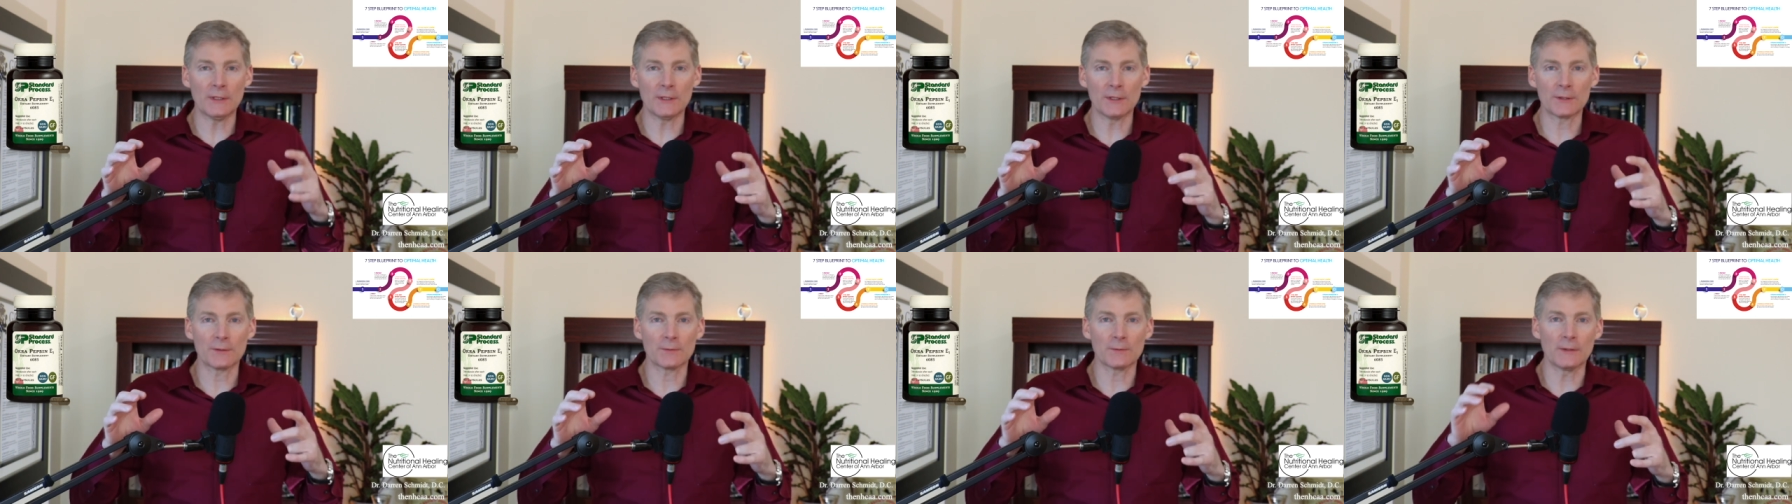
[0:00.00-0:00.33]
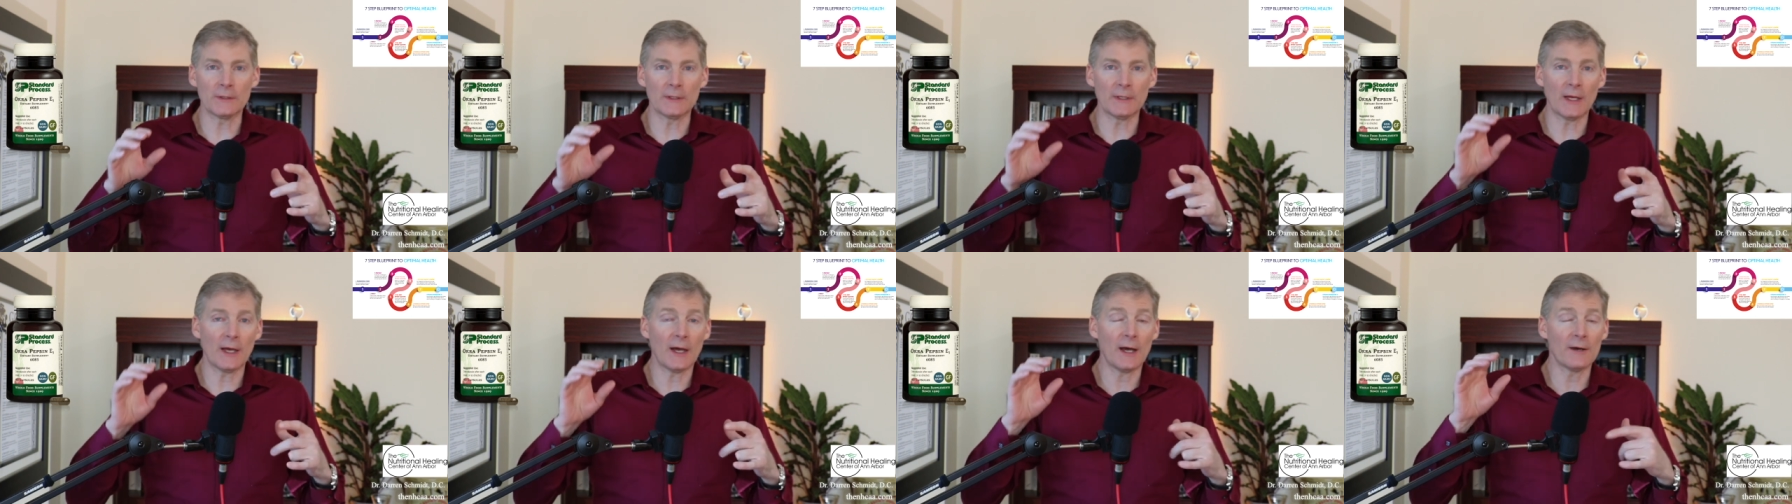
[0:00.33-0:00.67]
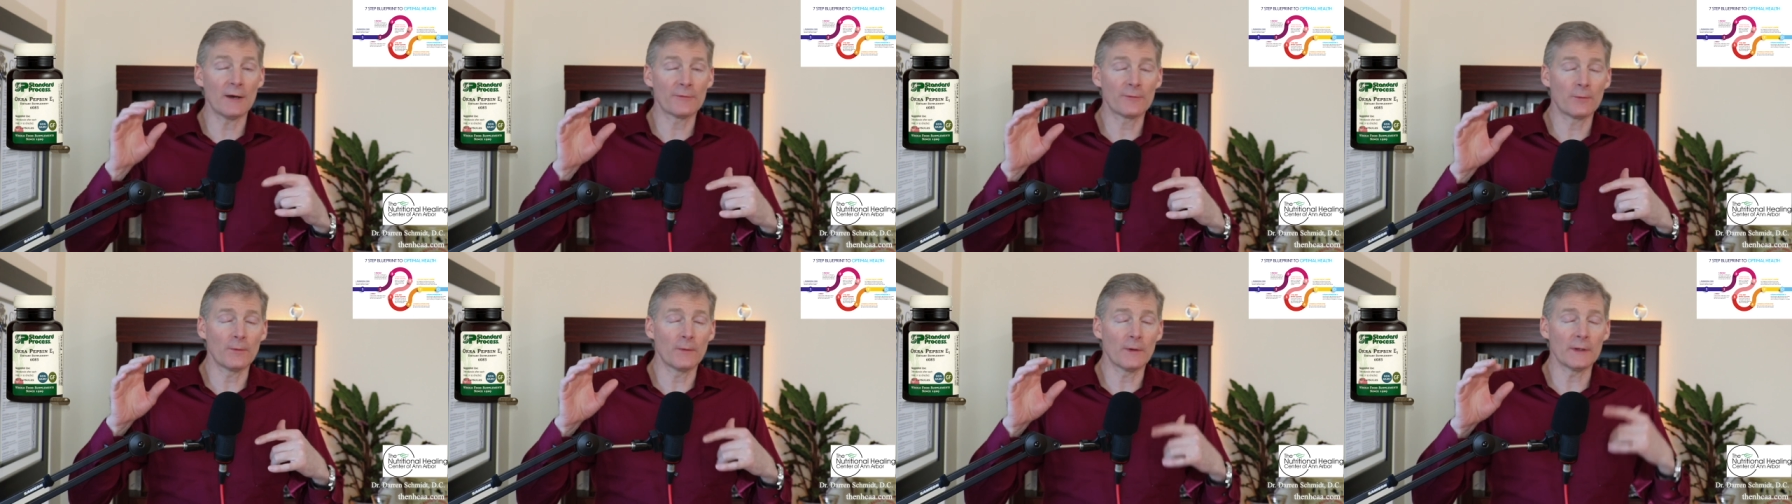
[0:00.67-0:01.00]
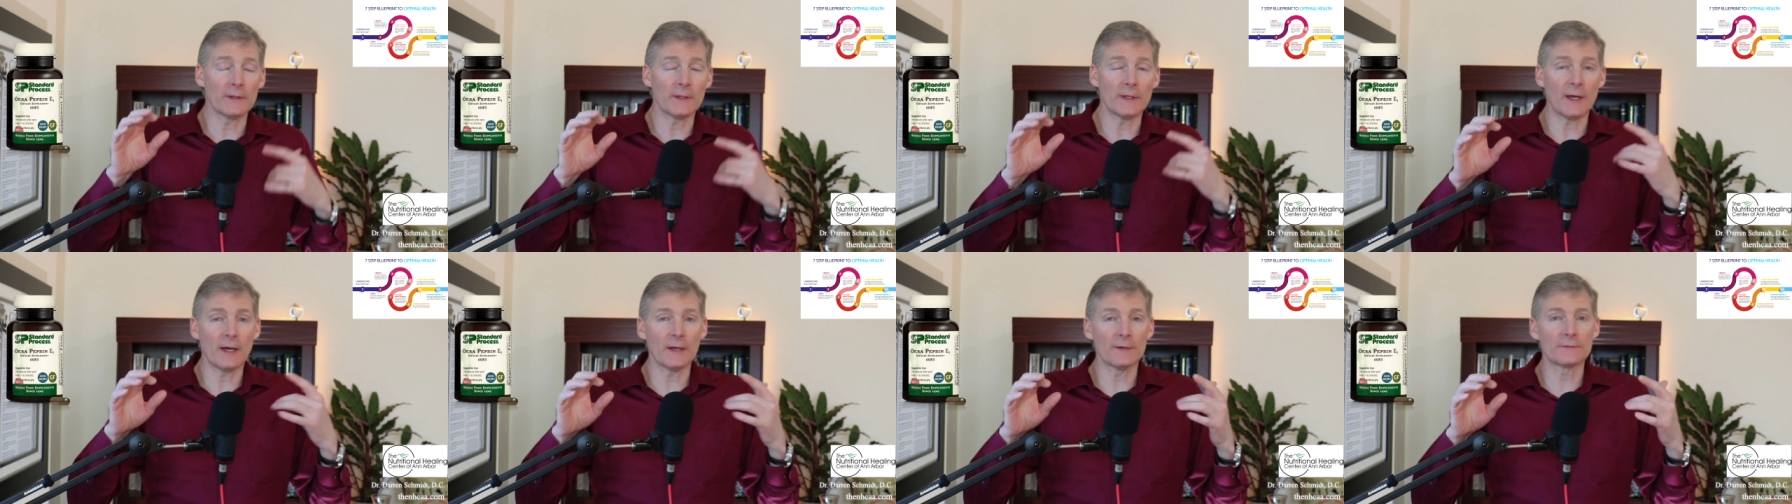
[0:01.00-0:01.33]
E3,
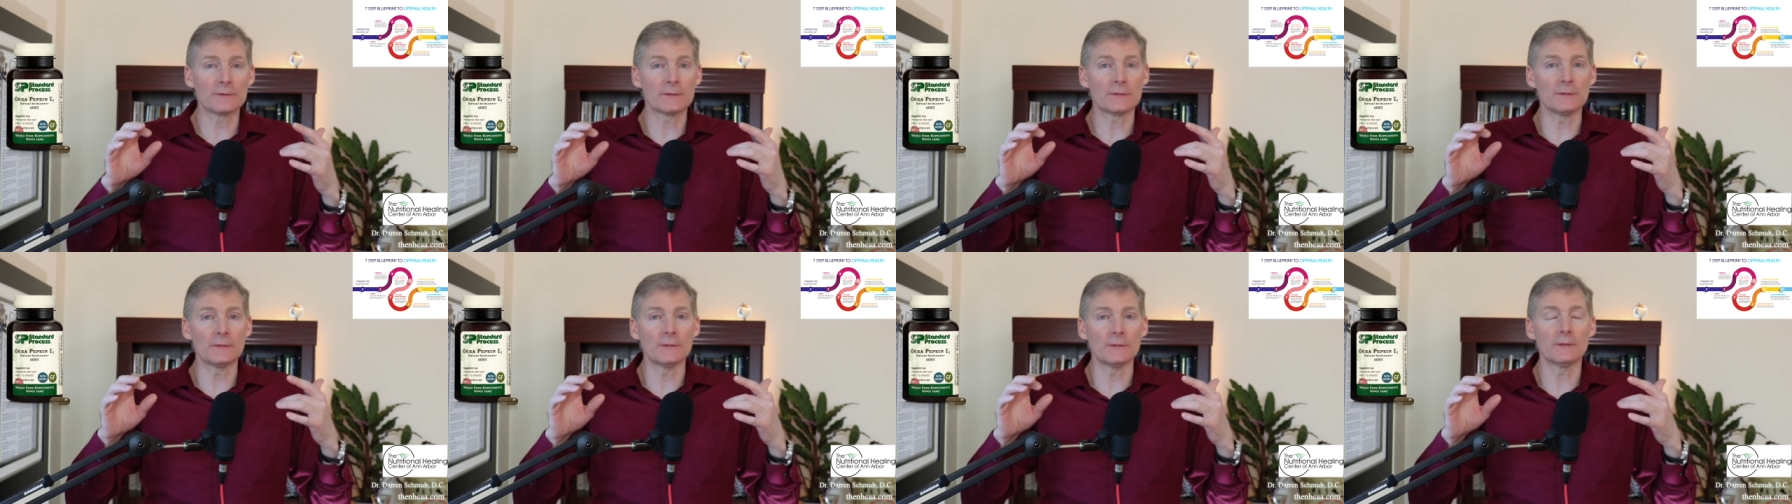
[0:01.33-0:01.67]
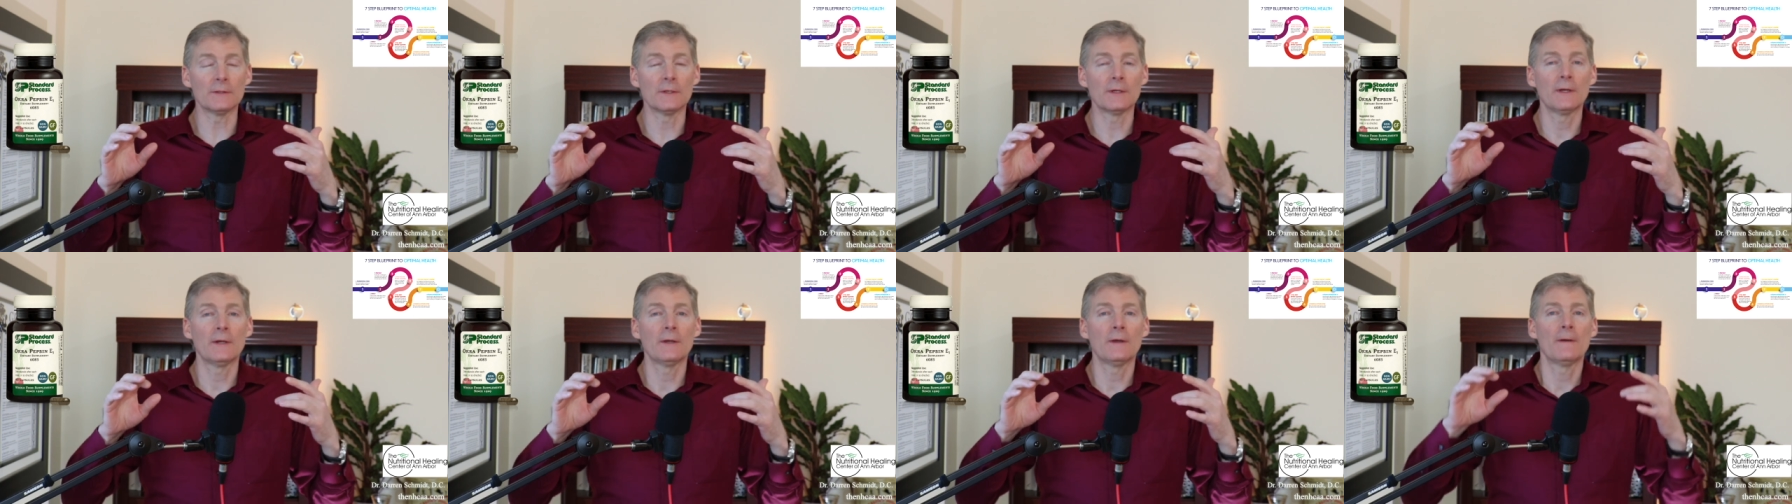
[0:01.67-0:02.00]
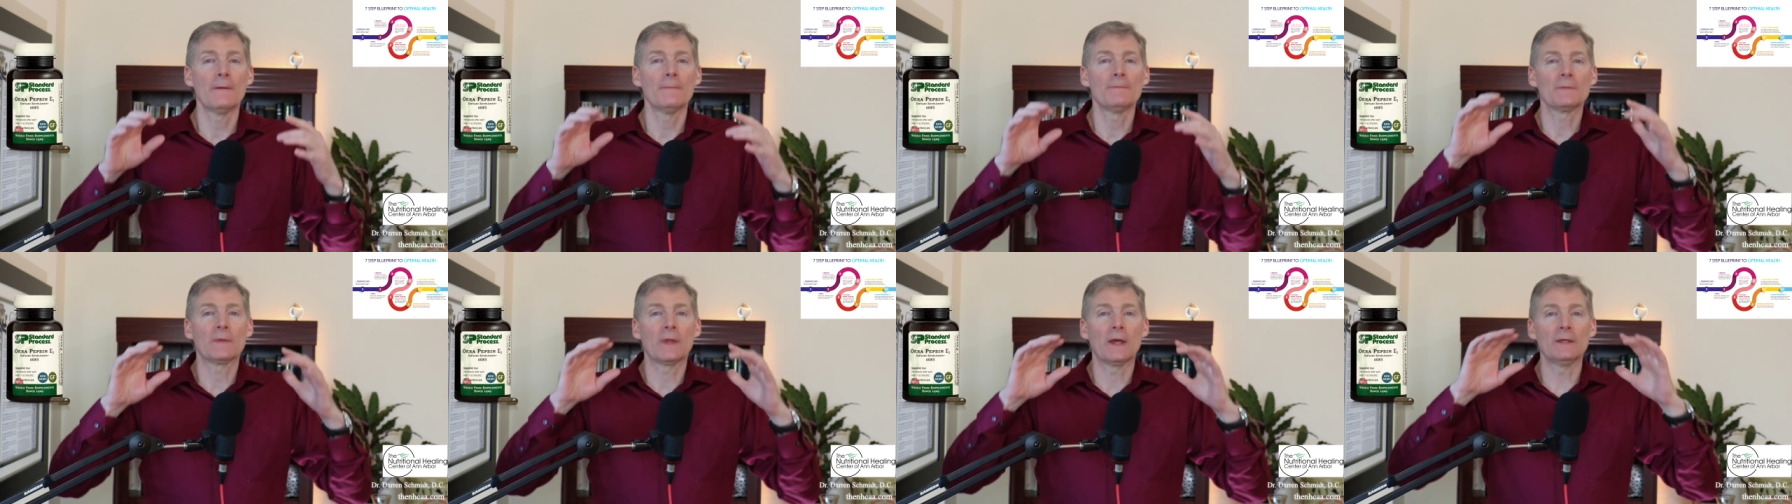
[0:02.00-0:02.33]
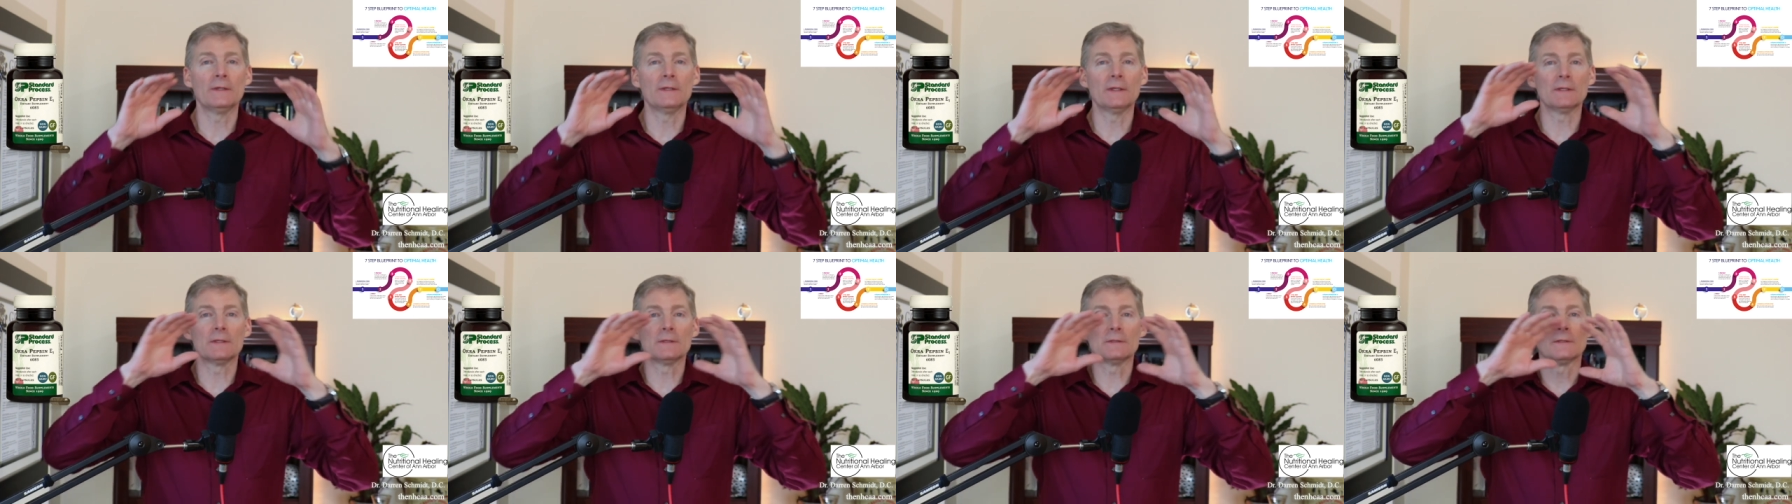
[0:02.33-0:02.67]
F1, F2,
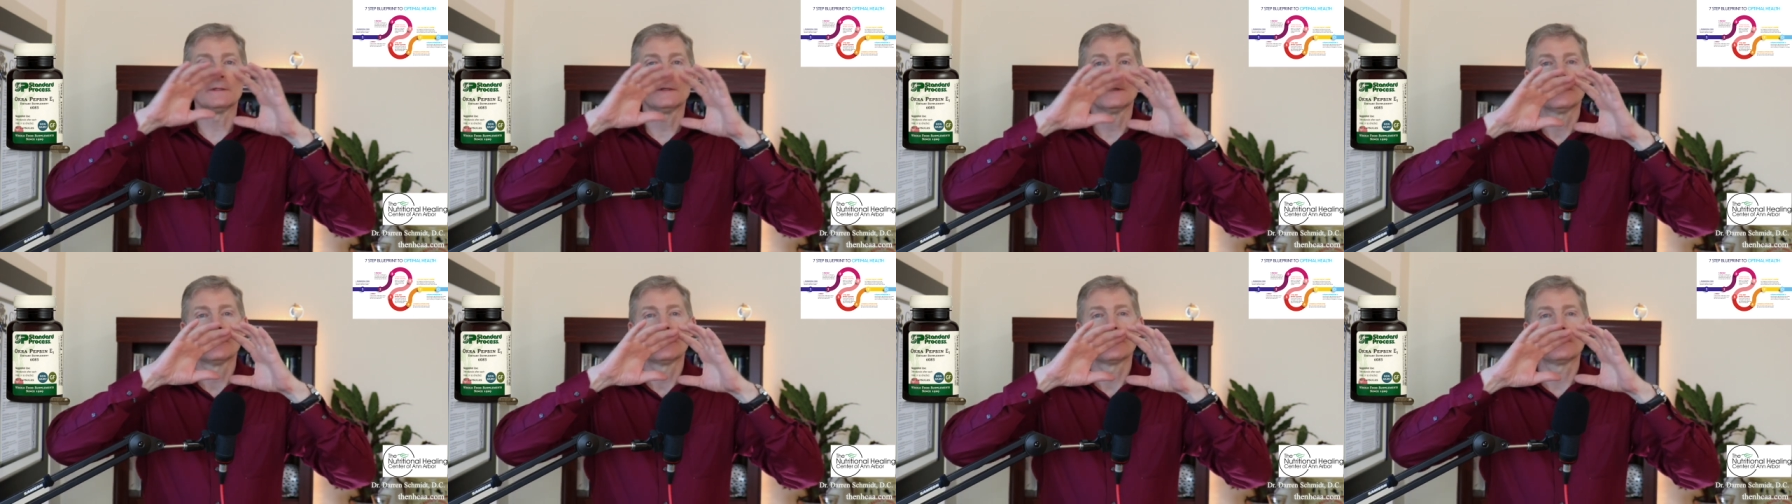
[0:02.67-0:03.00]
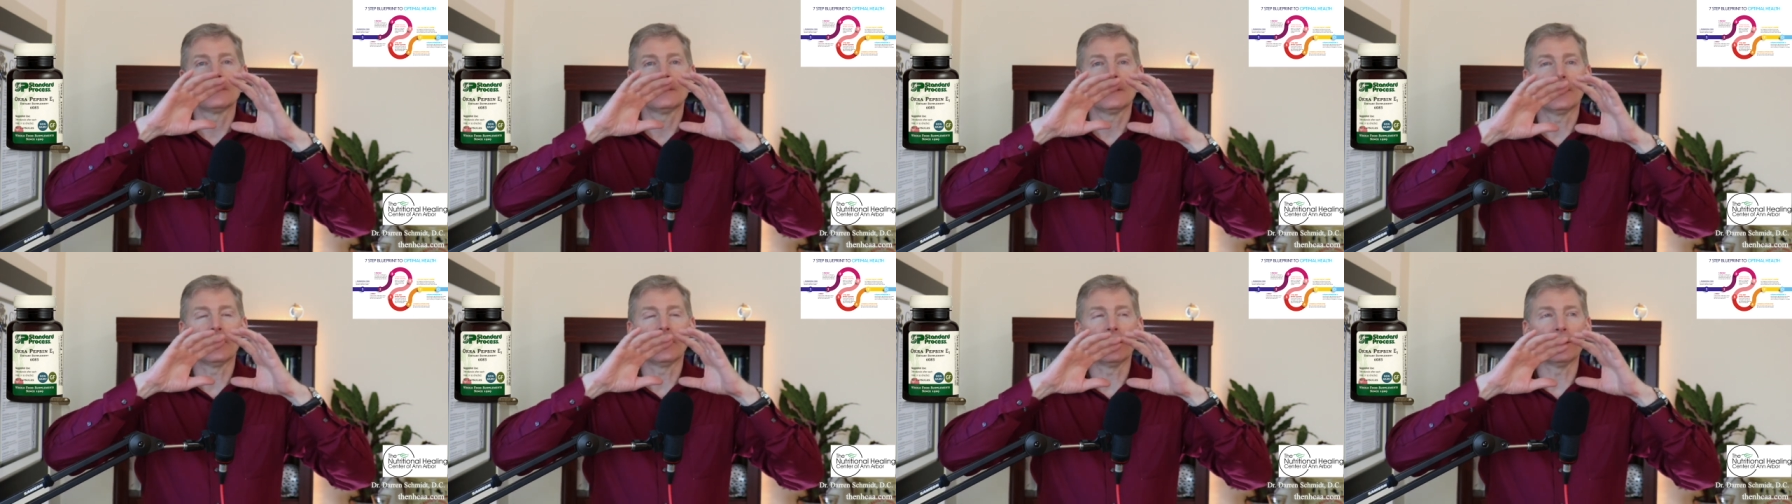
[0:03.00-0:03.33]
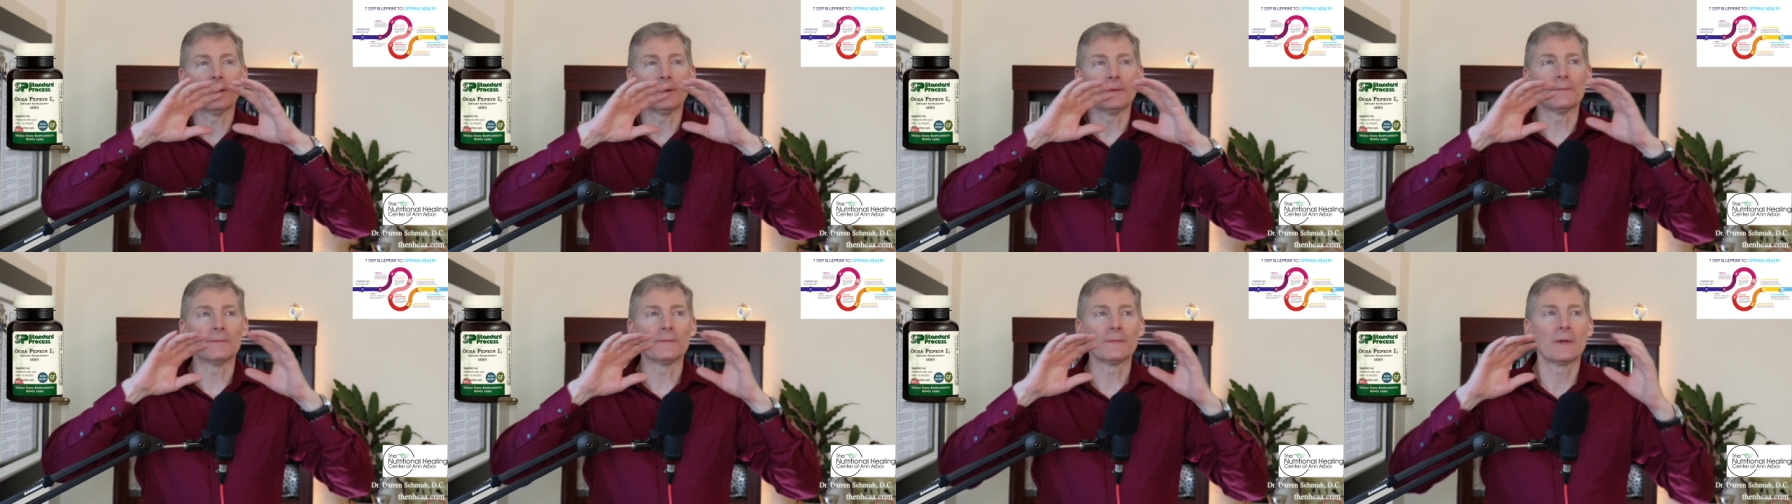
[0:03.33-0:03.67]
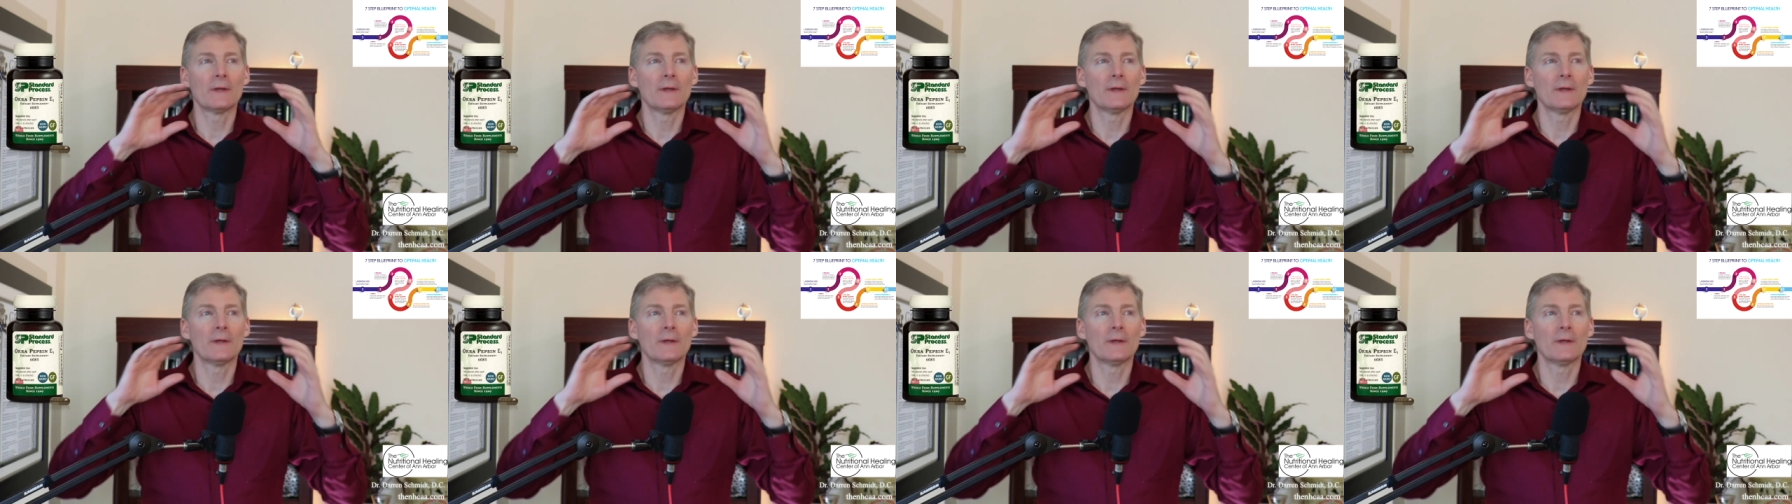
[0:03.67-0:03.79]
and then um,